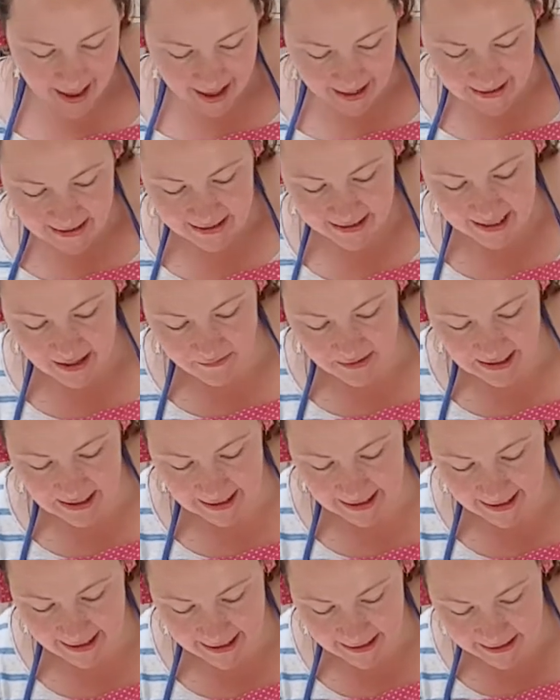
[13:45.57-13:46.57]
and just give it
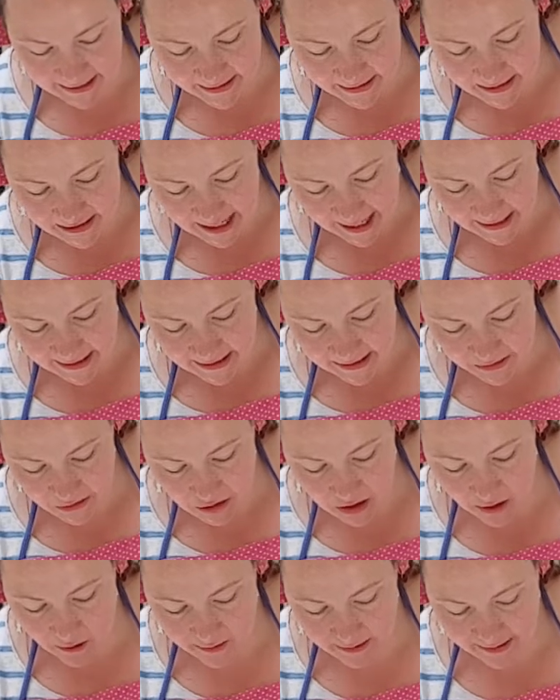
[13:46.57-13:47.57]
a little gentle
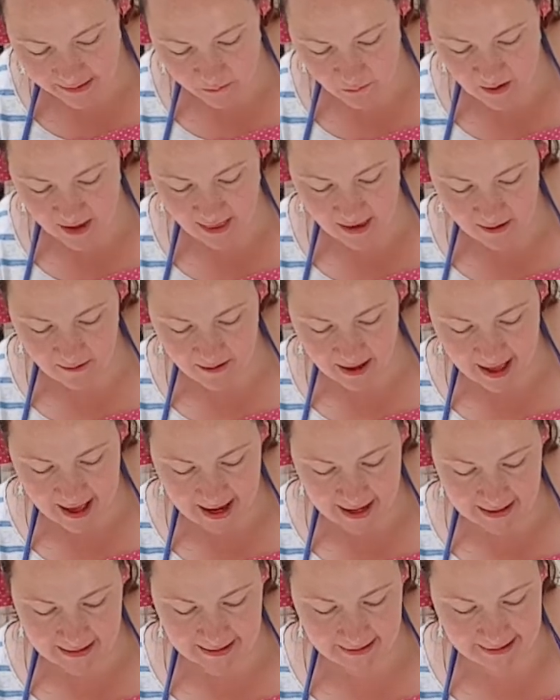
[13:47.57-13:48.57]
toss with your
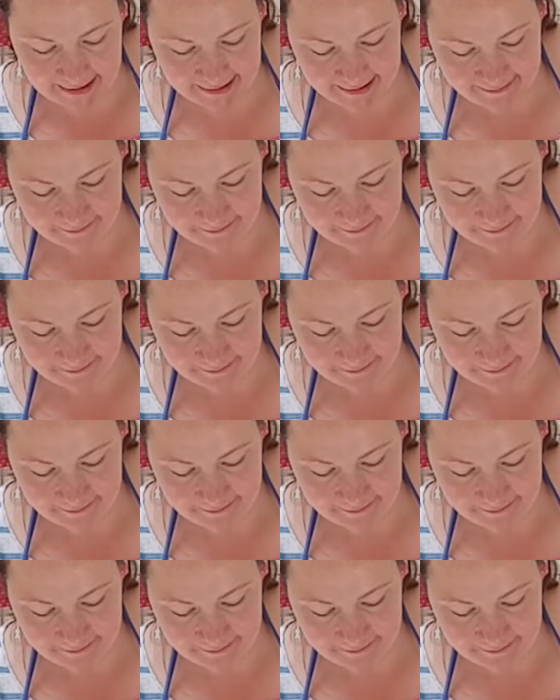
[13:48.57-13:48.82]
hands.